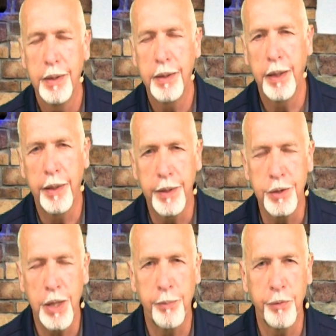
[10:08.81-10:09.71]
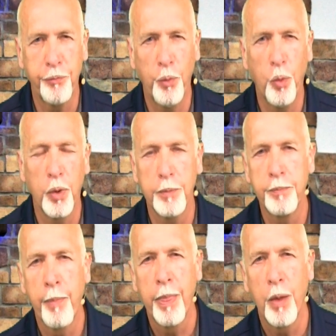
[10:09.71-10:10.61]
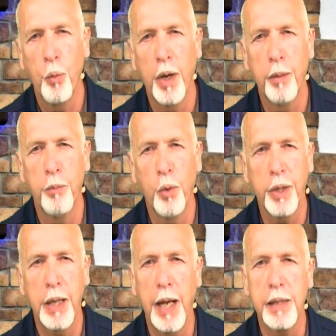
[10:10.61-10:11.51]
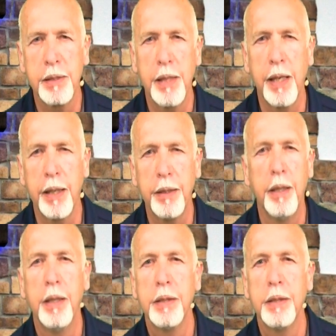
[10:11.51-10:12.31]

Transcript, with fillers: uh, in chapter 4 where Mordecai said,